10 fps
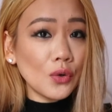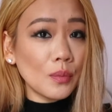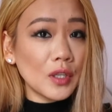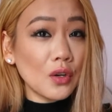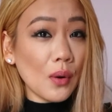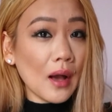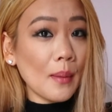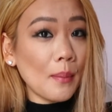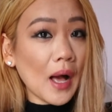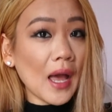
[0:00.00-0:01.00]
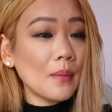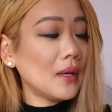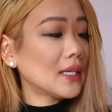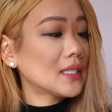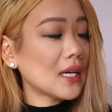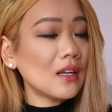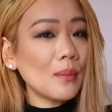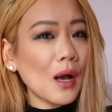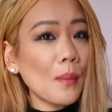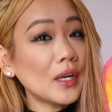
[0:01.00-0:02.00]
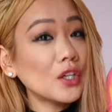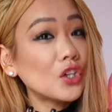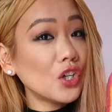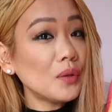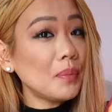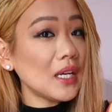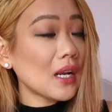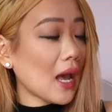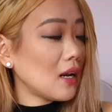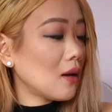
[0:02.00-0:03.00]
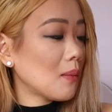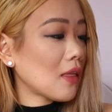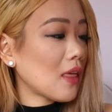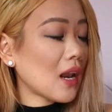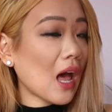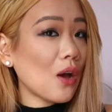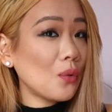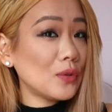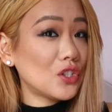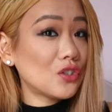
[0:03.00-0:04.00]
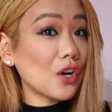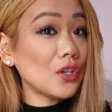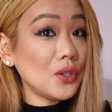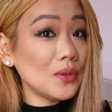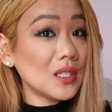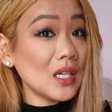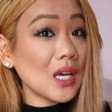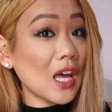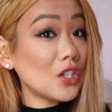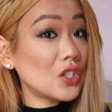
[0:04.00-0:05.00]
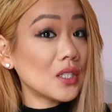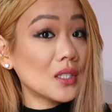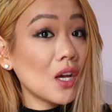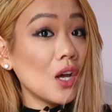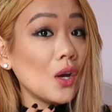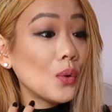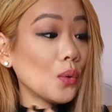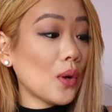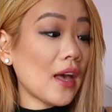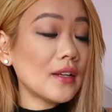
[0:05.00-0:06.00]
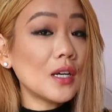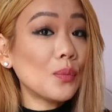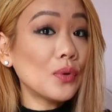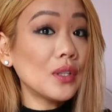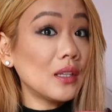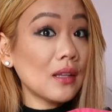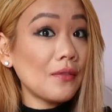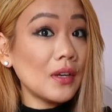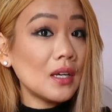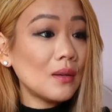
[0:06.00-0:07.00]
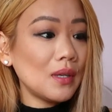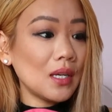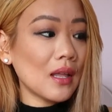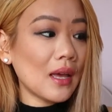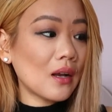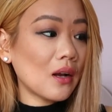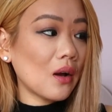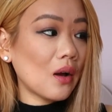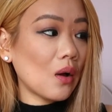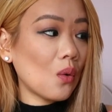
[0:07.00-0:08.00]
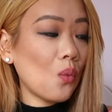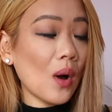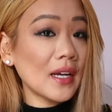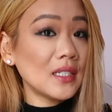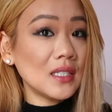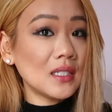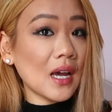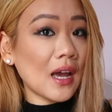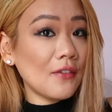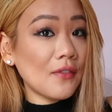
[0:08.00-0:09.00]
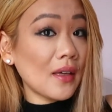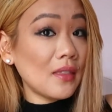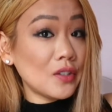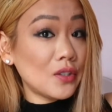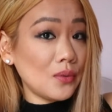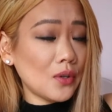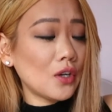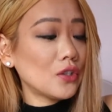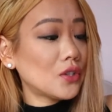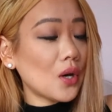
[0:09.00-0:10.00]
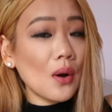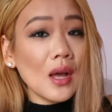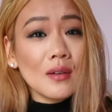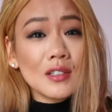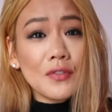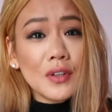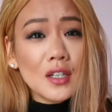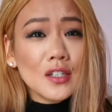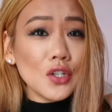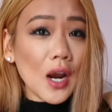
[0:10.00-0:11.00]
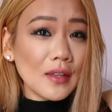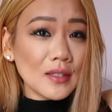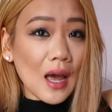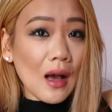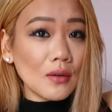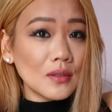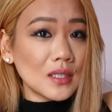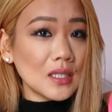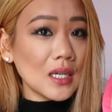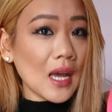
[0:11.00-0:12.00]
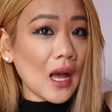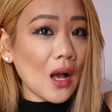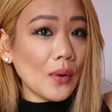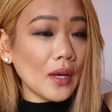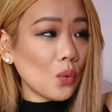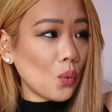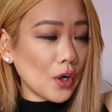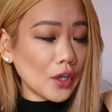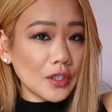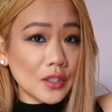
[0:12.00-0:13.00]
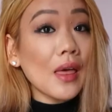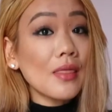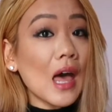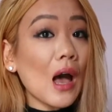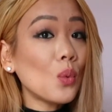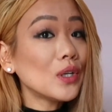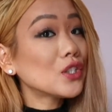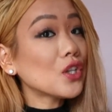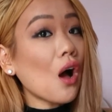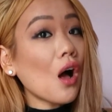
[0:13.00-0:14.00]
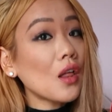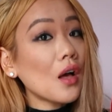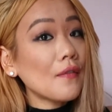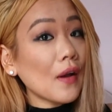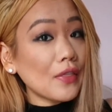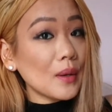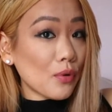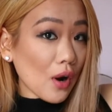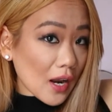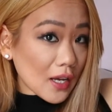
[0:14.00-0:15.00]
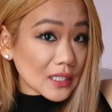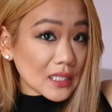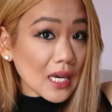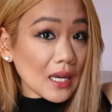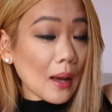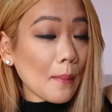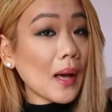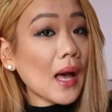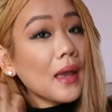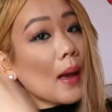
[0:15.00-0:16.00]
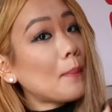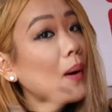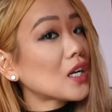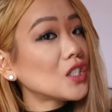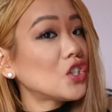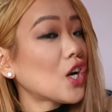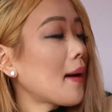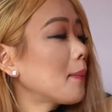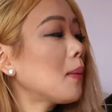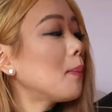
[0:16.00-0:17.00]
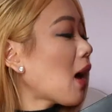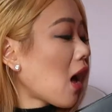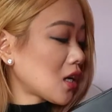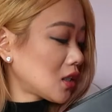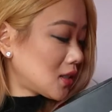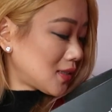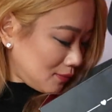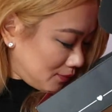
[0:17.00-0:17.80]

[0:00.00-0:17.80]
normally go out and buy and be excited about, but it could be an item that I would start using and just end up really loving and being like, why didn't I find this sooner? So definitely gonna try this out, see how it works. That was all of the products in my BoxyCharm box.